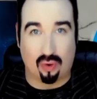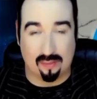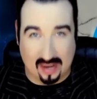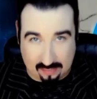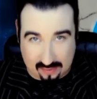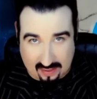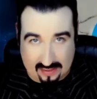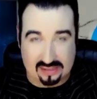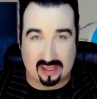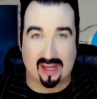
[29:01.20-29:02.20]
maybe
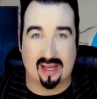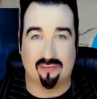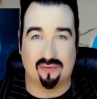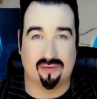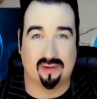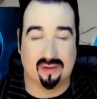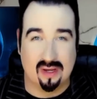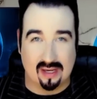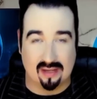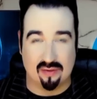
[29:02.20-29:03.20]
enslaved in the
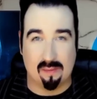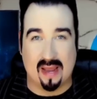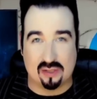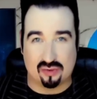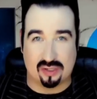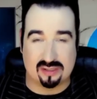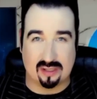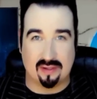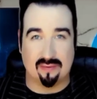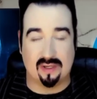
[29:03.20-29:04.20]
matrix
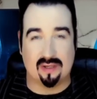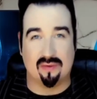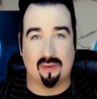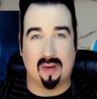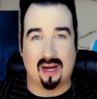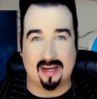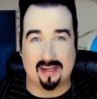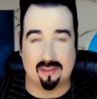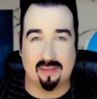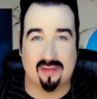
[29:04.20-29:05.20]
and in the mind?
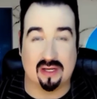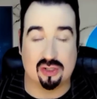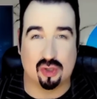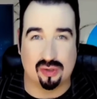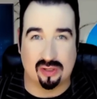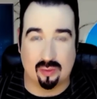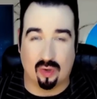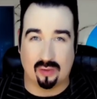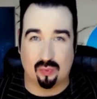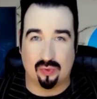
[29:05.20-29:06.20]
I mean, that's certainly
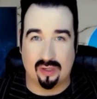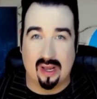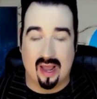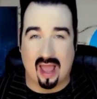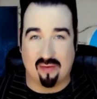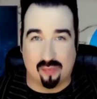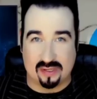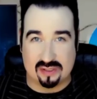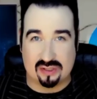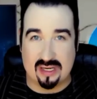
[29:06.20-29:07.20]
what we have been
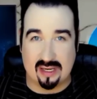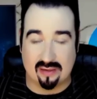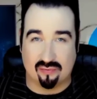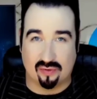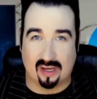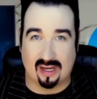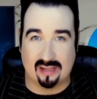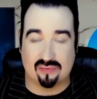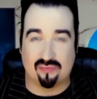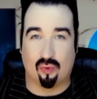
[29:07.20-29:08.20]
seeing for the
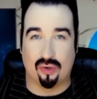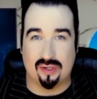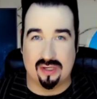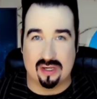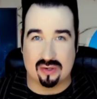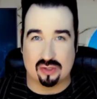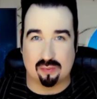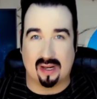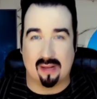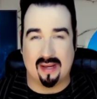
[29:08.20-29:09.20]
last 4 years.
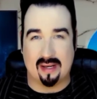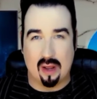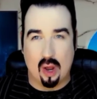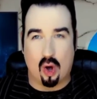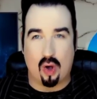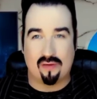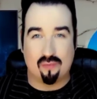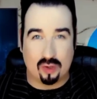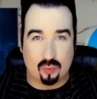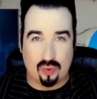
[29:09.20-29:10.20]
But I mean, all of
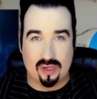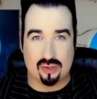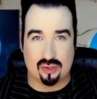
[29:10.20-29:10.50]
what we are